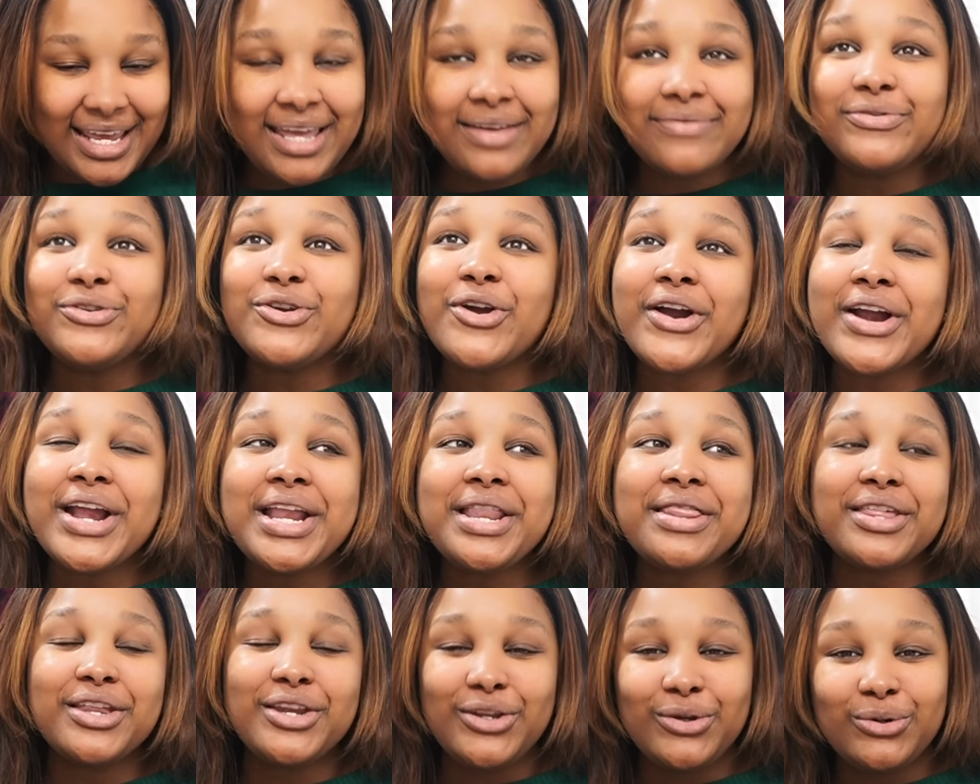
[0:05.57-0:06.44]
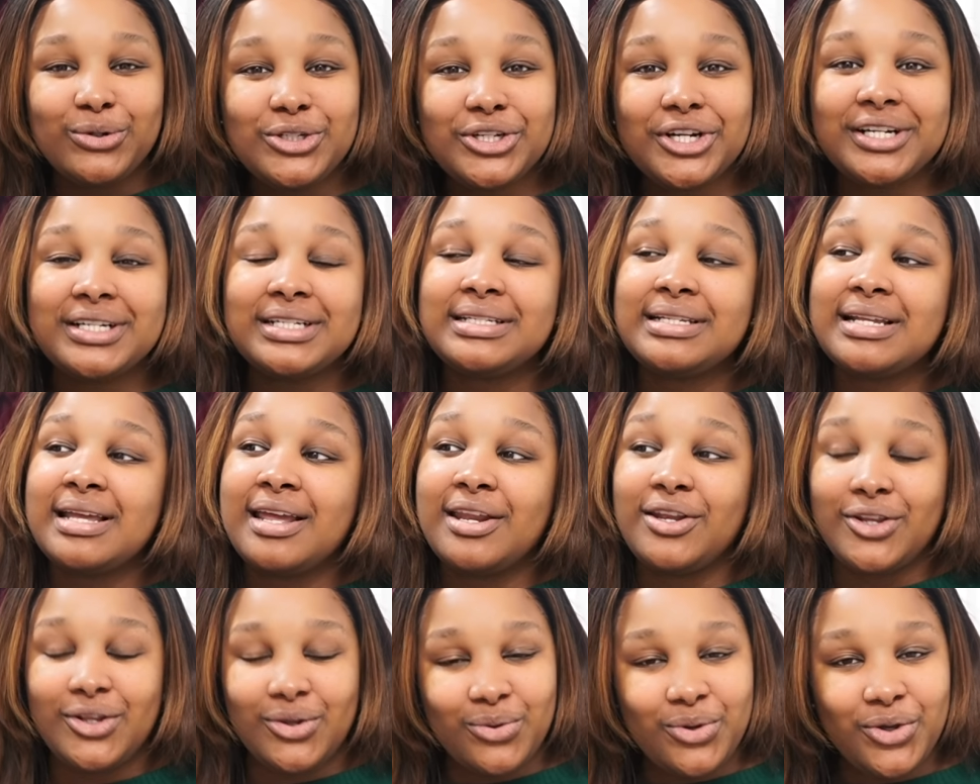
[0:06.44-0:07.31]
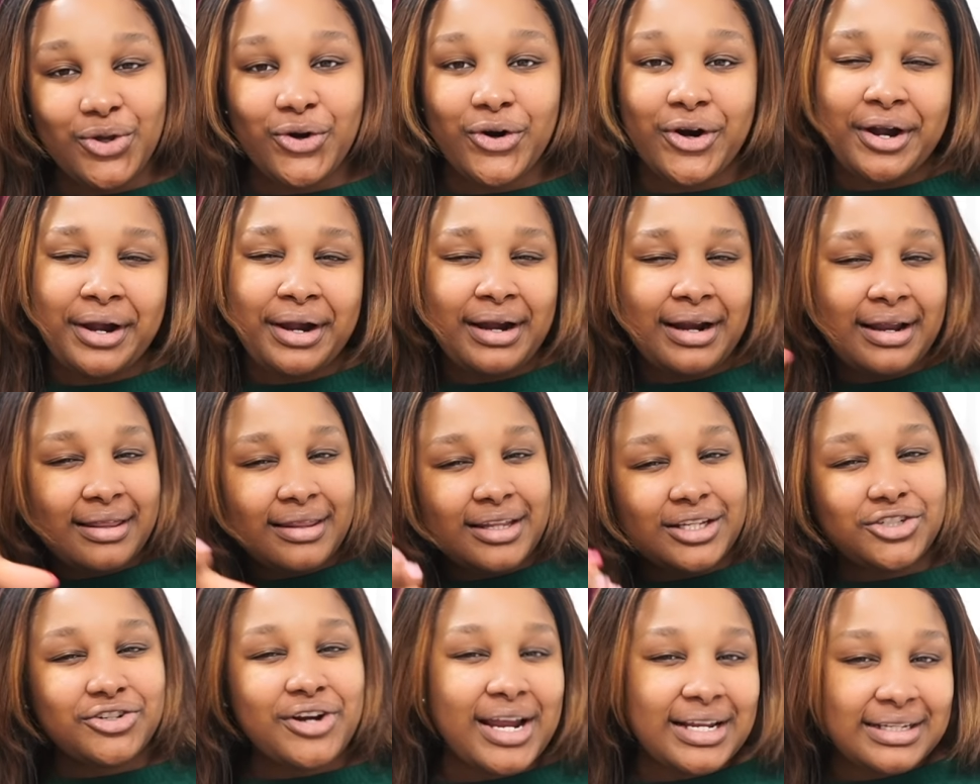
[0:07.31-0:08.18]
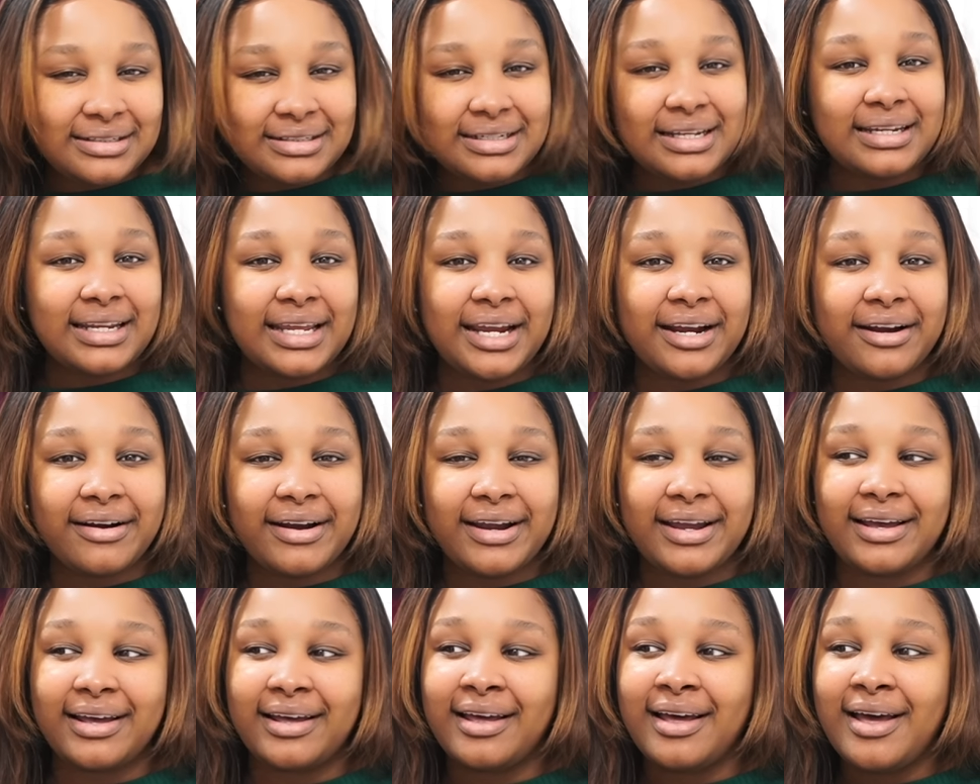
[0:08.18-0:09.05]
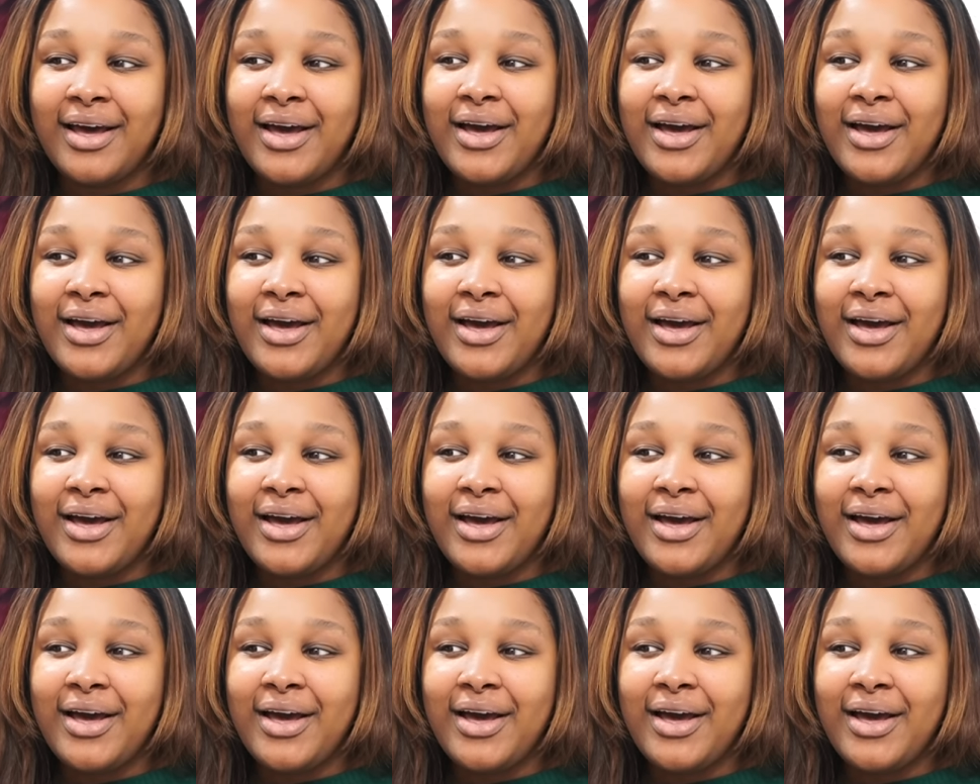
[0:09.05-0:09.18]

If you're in the New Jersey, New York, the tri-state area,